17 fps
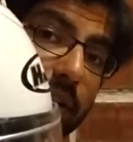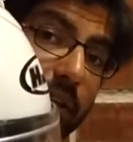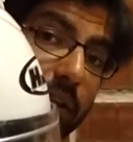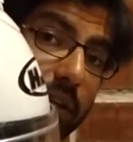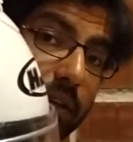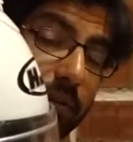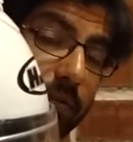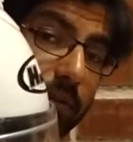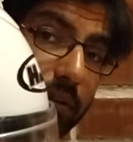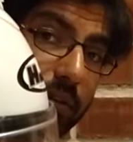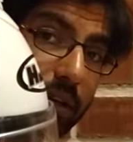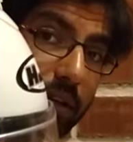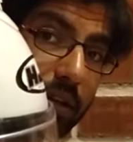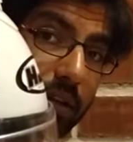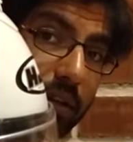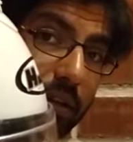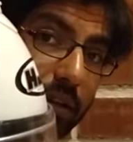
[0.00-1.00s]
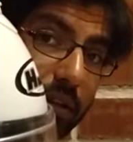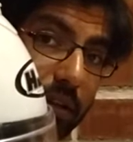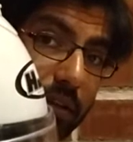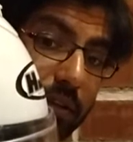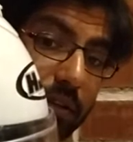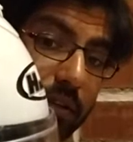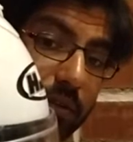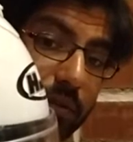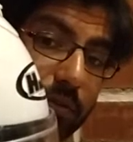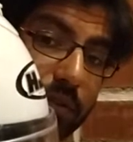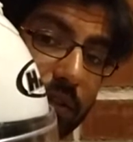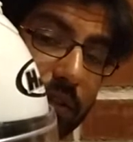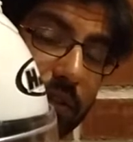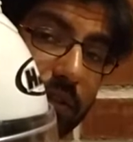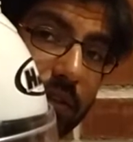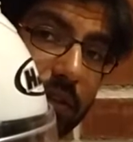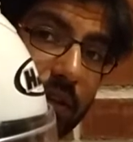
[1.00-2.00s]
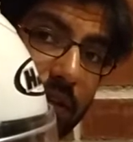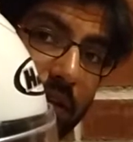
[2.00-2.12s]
If you're riding a cruiser,